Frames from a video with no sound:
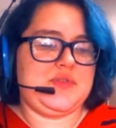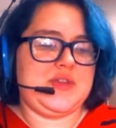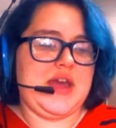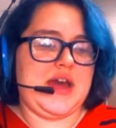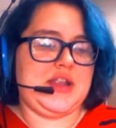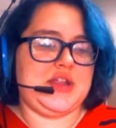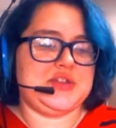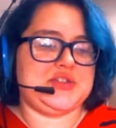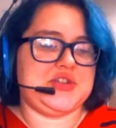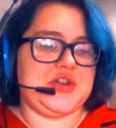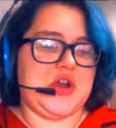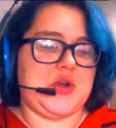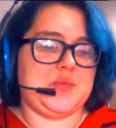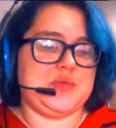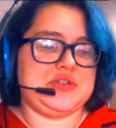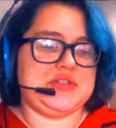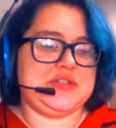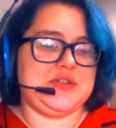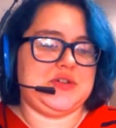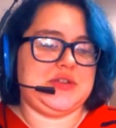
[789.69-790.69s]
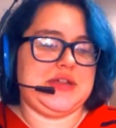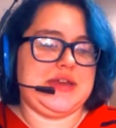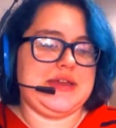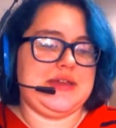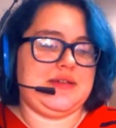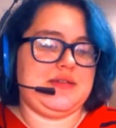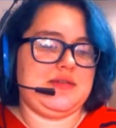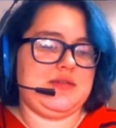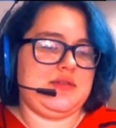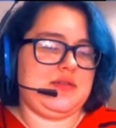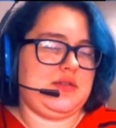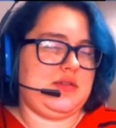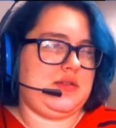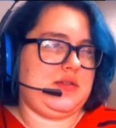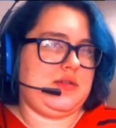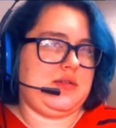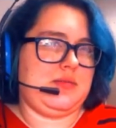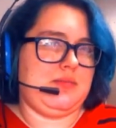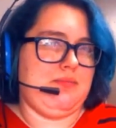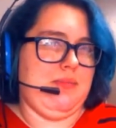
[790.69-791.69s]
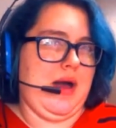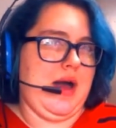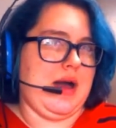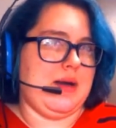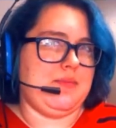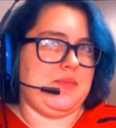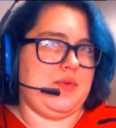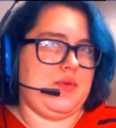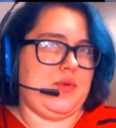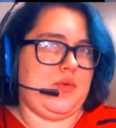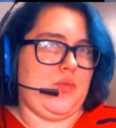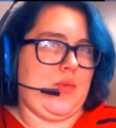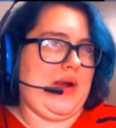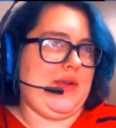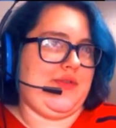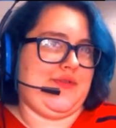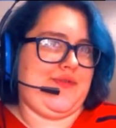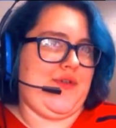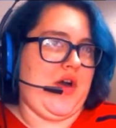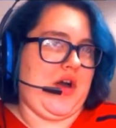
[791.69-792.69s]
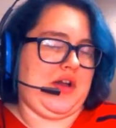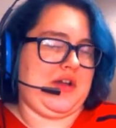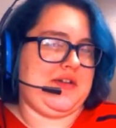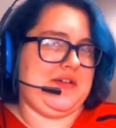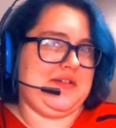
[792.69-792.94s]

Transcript: Kalasar was still like, Mom, why the fuck?